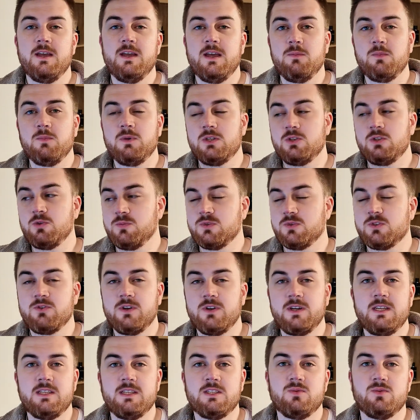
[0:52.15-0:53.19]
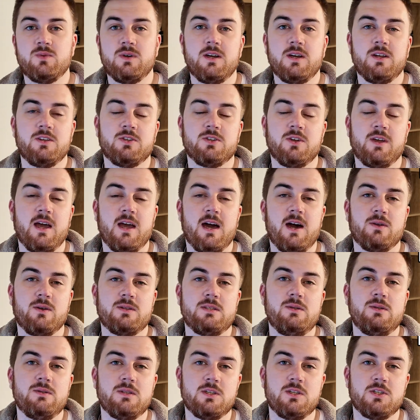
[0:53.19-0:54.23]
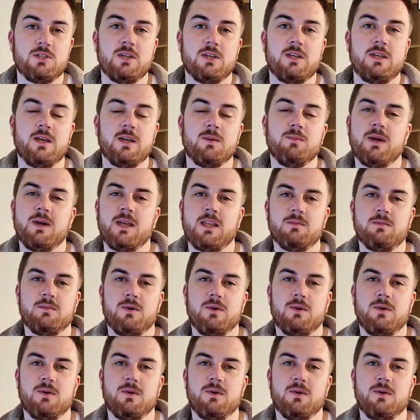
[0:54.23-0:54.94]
I'm going to jump straight into it and show you how to use this sheet and make the